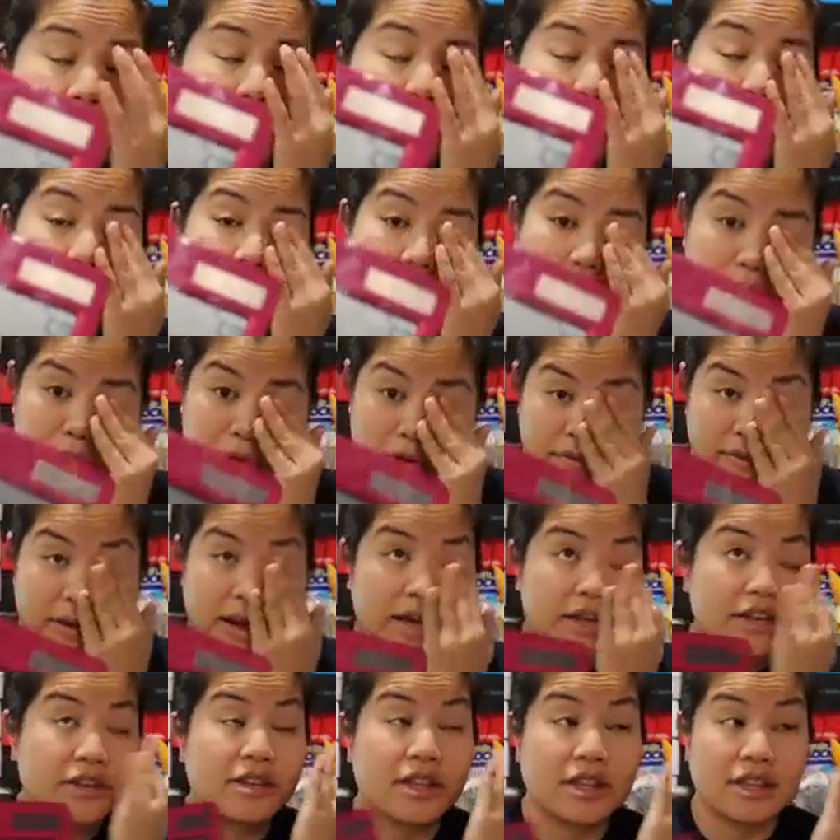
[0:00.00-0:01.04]
had way more
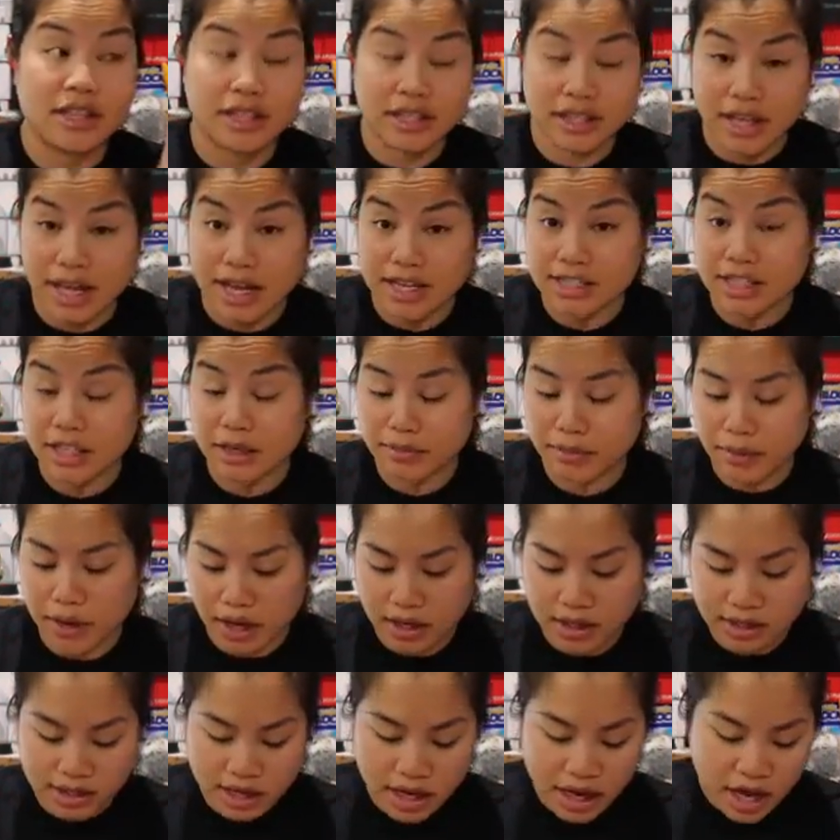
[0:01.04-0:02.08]
value than the classic
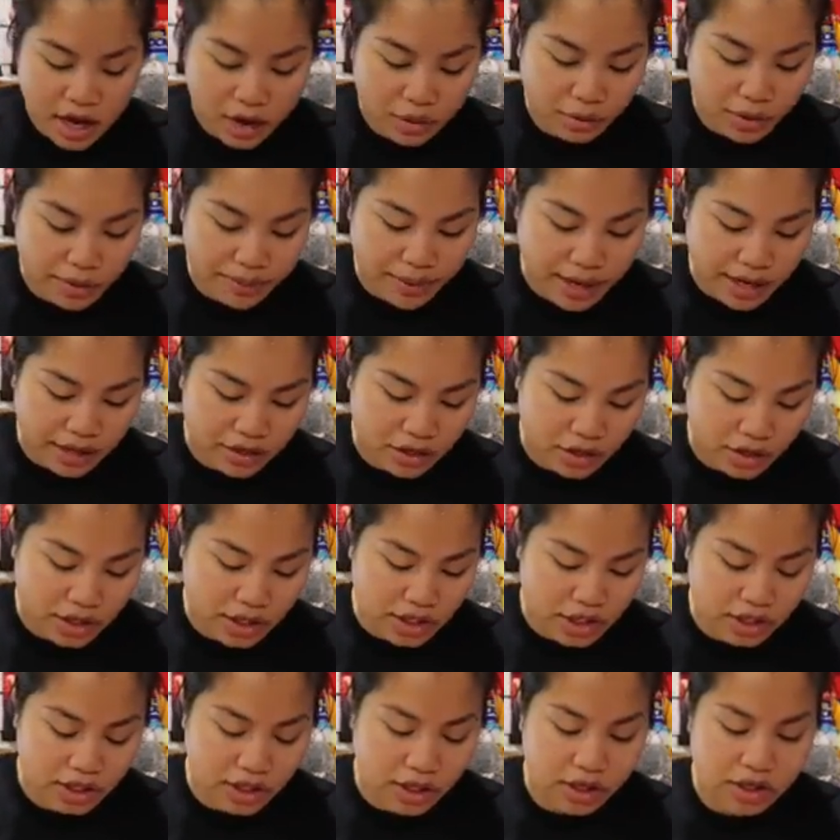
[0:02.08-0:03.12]
box. We paid
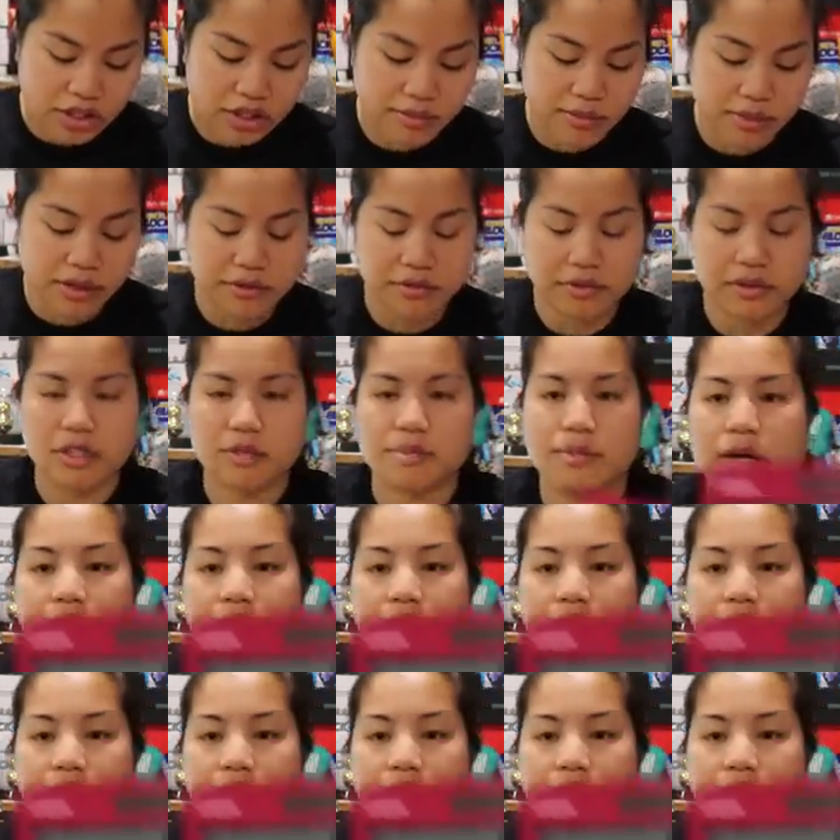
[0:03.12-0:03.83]
$32 a month for this